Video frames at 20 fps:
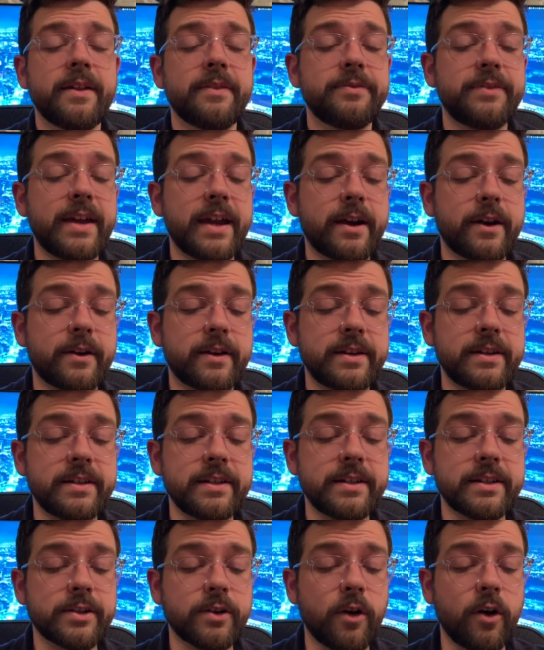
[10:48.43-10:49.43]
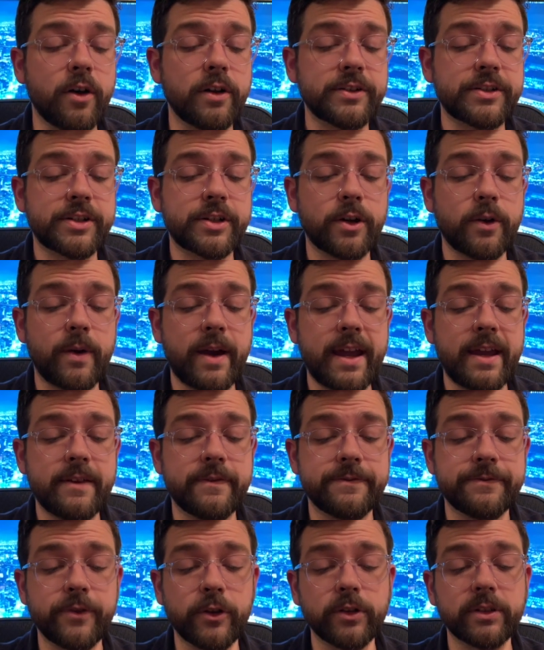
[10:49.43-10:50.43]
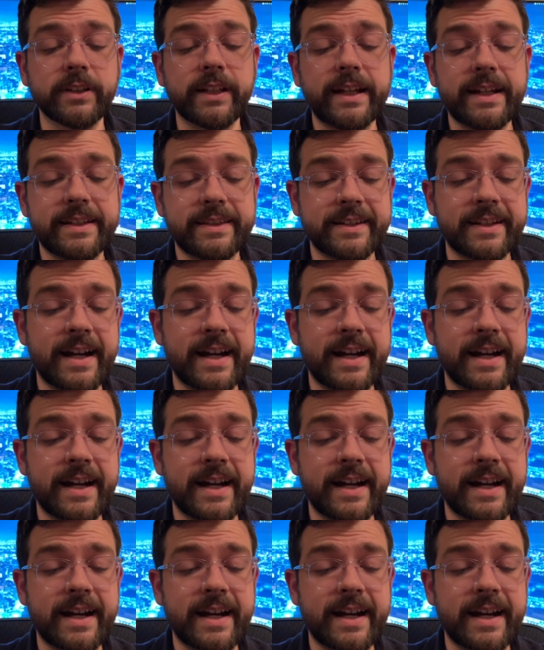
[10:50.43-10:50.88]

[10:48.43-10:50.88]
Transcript: There is also a full-length